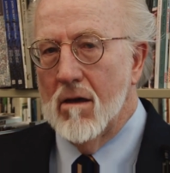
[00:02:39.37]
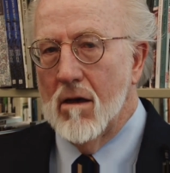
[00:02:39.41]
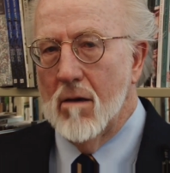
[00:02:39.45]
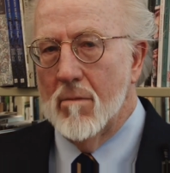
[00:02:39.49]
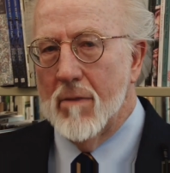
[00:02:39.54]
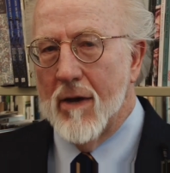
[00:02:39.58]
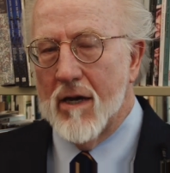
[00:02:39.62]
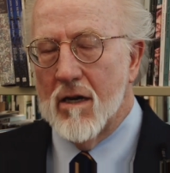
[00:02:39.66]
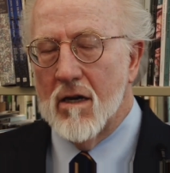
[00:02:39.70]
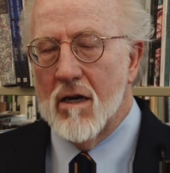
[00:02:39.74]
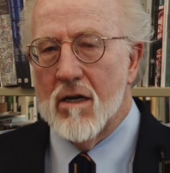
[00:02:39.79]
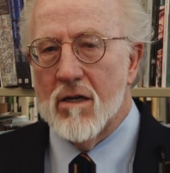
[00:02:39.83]

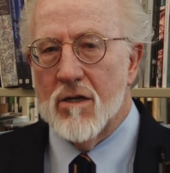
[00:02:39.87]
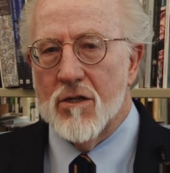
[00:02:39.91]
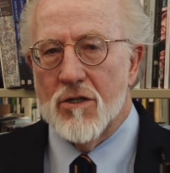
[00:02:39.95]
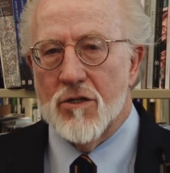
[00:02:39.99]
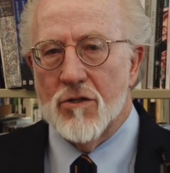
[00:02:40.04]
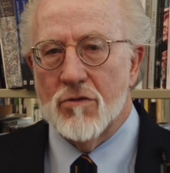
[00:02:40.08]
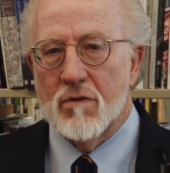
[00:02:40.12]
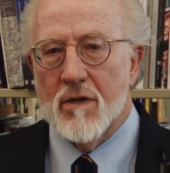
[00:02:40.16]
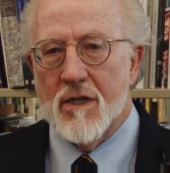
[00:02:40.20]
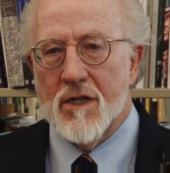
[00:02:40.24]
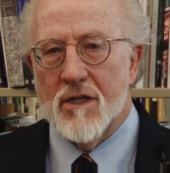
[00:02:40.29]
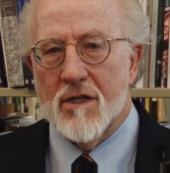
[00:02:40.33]
About
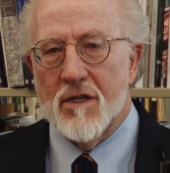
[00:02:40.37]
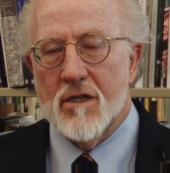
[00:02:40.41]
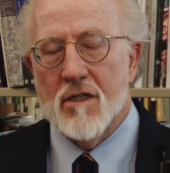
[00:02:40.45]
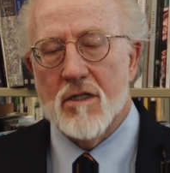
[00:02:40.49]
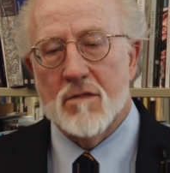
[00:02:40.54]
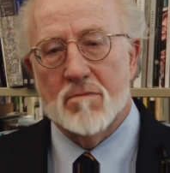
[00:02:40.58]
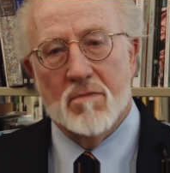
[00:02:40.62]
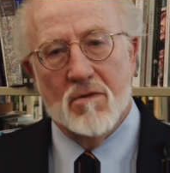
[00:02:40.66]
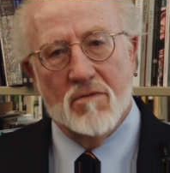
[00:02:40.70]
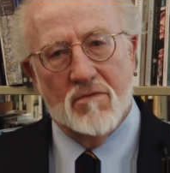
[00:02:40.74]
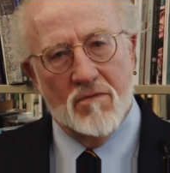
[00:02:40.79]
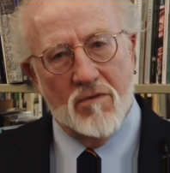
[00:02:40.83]
120 years
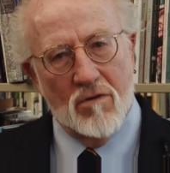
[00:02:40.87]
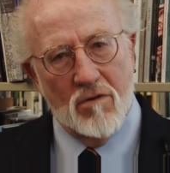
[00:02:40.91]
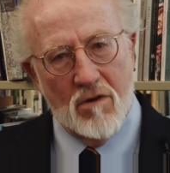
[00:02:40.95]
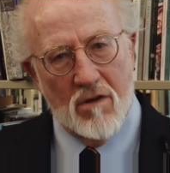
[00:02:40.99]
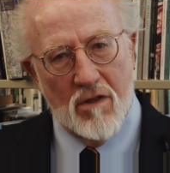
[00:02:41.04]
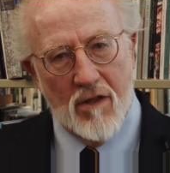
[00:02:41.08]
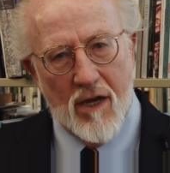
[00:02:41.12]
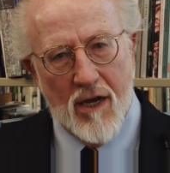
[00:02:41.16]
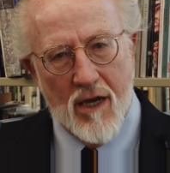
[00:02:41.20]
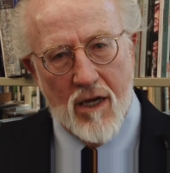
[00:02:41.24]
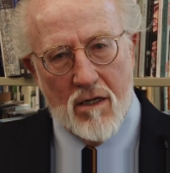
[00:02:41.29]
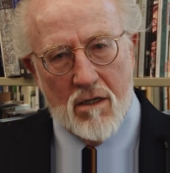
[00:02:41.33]
before
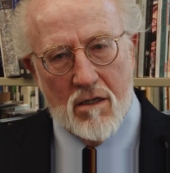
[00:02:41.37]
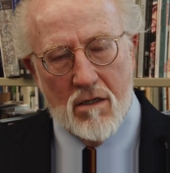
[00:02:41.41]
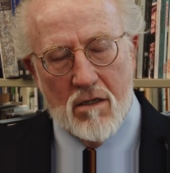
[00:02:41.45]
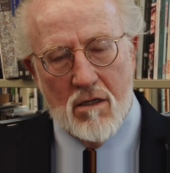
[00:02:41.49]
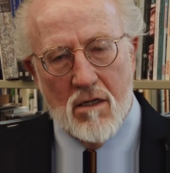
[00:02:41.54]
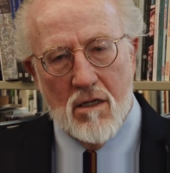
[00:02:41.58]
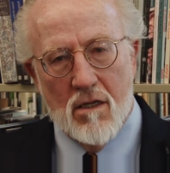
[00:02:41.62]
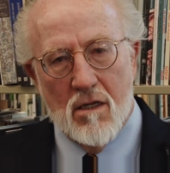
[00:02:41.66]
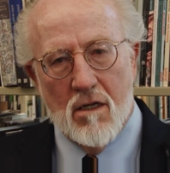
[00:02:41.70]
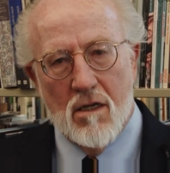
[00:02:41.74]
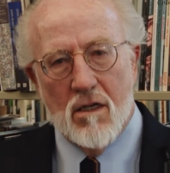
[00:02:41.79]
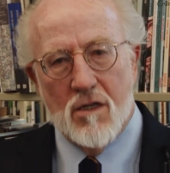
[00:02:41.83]
that,
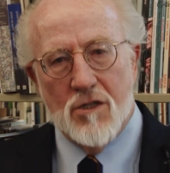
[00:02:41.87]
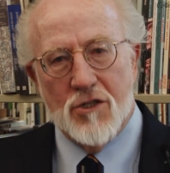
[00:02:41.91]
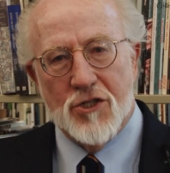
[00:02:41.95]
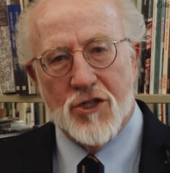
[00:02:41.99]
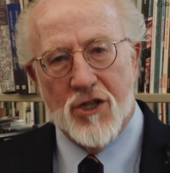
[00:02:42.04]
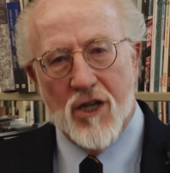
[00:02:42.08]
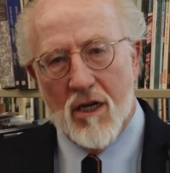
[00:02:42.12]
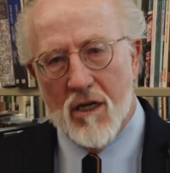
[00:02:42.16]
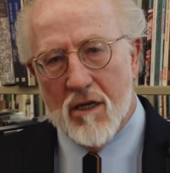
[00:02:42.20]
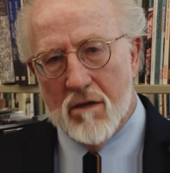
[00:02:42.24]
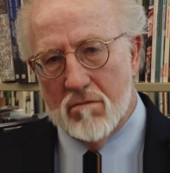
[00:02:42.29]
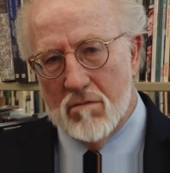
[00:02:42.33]

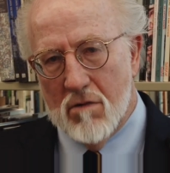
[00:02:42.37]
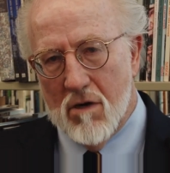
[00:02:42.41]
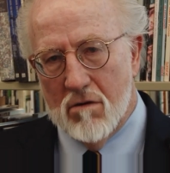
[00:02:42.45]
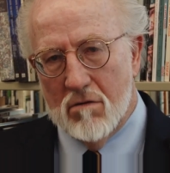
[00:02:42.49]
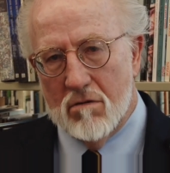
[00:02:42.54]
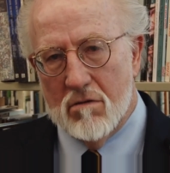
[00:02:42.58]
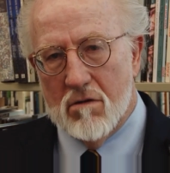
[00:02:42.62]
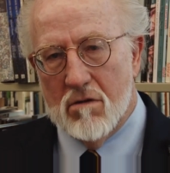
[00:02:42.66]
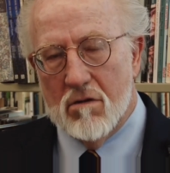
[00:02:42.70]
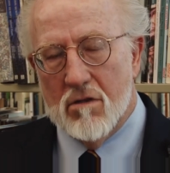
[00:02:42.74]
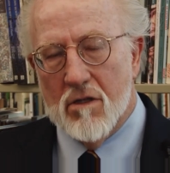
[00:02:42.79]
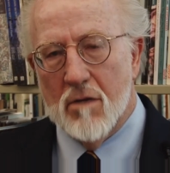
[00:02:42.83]
Shelley
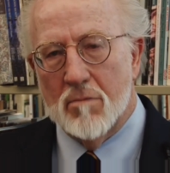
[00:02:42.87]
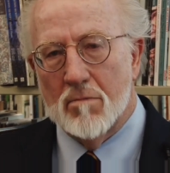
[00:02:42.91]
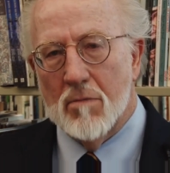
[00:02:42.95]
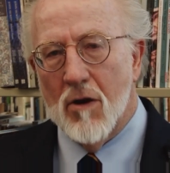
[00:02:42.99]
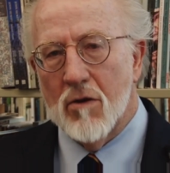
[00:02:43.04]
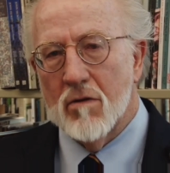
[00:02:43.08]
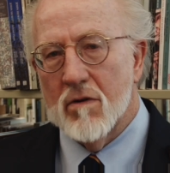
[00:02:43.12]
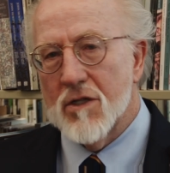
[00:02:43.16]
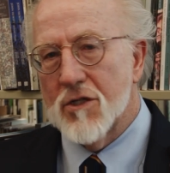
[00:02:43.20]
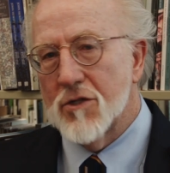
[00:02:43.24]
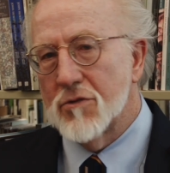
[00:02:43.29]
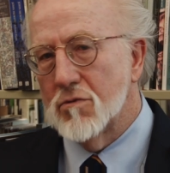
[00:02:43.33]
wrote that
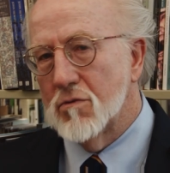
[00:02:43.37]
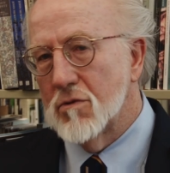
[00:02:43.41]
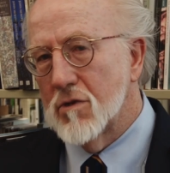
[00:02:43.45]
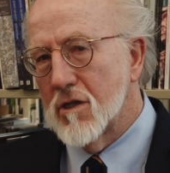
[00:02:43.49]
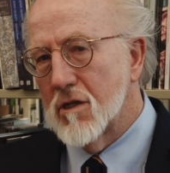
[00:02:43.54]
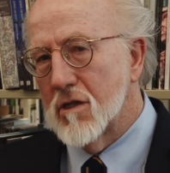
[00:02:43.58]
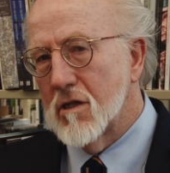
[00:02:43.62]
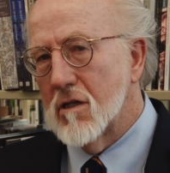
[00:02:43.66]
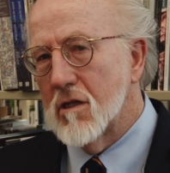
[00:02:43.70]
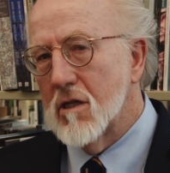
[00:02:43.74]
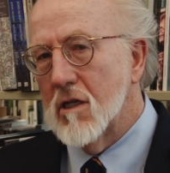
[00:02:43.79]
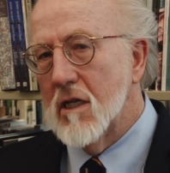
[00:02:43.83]
poets
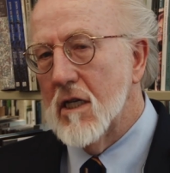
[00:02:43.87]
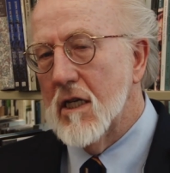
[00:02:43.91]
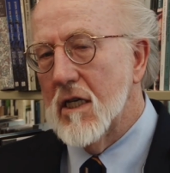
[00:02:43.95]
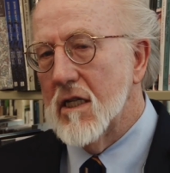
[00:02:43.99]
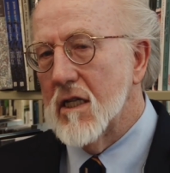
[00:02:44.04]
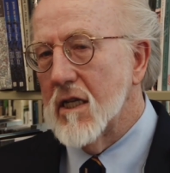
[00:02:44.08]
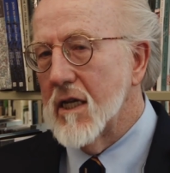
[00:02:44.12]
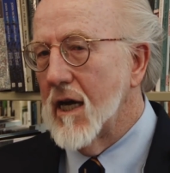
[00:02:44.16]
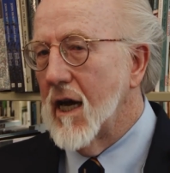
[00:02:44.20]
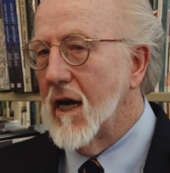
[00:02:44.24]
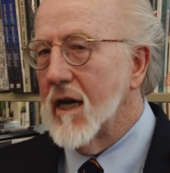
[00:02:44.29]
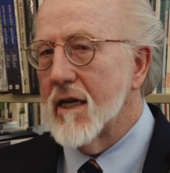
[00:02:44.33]
were
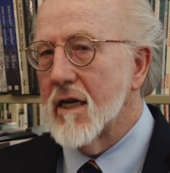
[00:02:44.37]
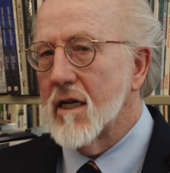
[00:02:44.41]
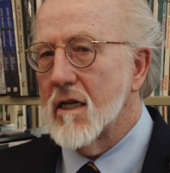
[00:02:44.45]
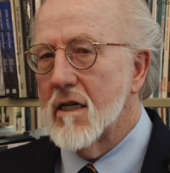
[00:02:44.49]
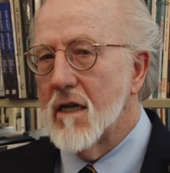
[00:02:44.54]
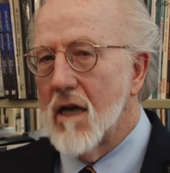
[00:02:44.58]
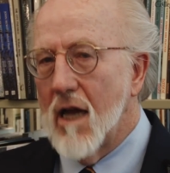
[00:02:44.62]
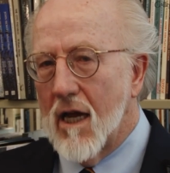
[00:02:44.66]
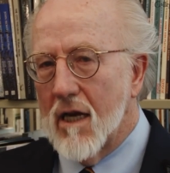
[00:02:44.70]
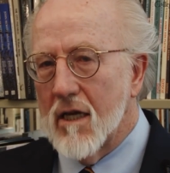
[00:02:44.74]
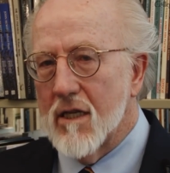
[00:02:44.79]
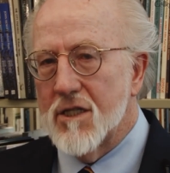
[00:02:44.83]
the
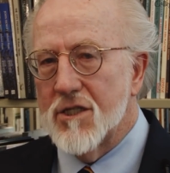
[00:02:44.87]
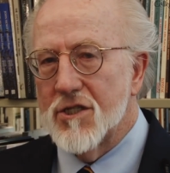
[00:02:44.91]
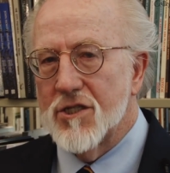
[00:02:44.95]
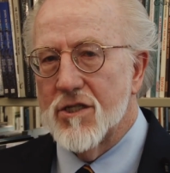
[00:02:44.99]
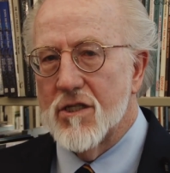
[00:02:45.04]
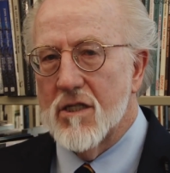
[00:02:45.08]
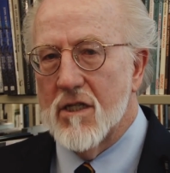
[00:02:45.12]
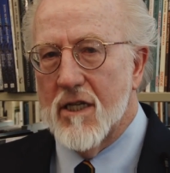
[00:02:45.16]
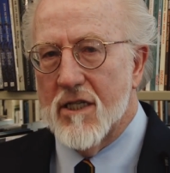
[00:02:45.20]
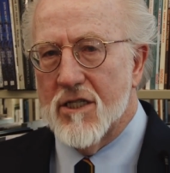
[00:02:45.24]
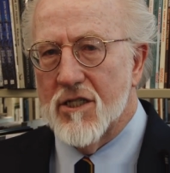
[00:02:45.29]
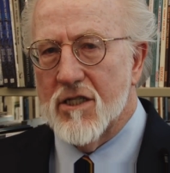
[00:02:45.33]
unacknowledged
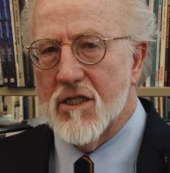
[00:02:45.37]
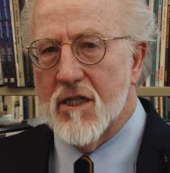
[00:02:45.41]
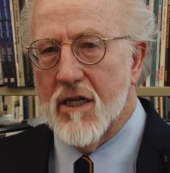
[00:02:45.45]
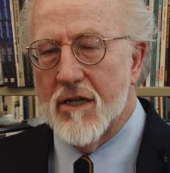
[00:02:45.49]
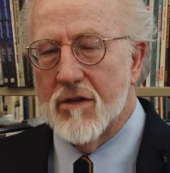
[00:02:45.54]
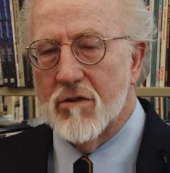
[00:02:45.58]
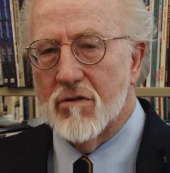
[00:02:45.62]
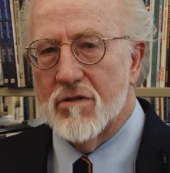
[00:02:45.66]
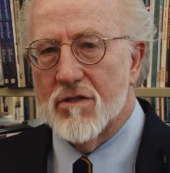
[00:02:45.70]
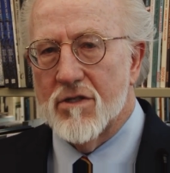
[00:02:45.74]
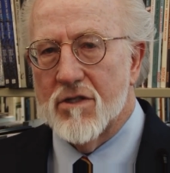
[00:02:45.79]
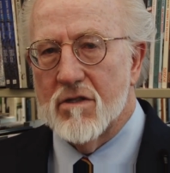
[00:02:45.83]

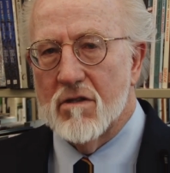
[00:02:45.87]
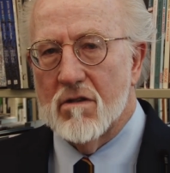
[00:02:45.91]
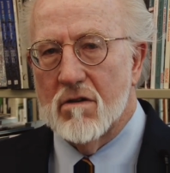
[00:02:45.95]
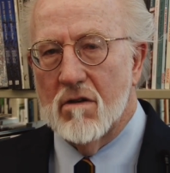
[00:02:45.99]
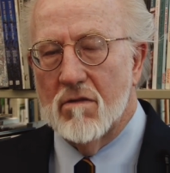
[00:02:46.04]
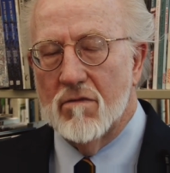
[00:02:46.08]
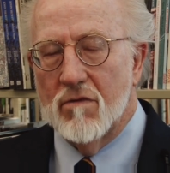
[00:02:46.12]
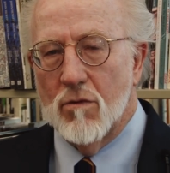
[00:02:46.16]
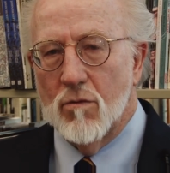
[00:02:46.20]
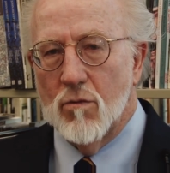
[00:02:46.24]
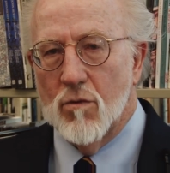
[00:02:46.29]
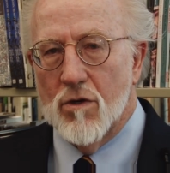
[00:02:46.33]
legislators
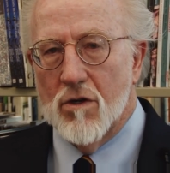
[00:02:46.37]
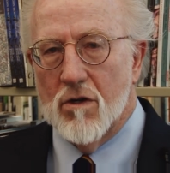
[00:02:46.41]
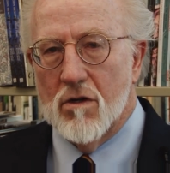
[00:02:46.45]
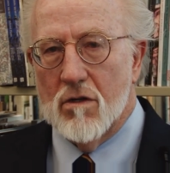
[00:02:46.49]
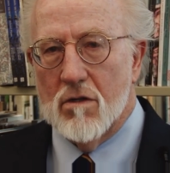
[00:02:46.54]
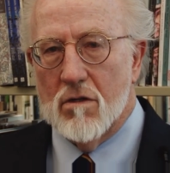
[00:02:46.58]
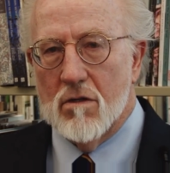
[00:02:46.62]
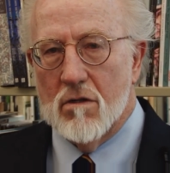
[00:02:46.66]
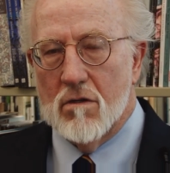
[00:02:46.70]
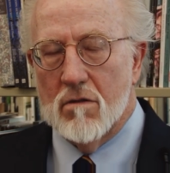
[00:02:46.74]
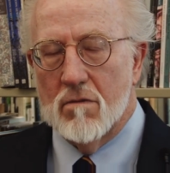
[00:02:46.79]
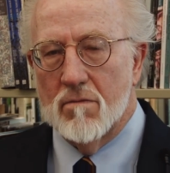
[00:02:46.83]
of the
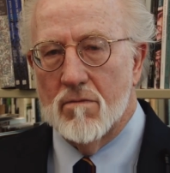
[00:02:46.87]
world.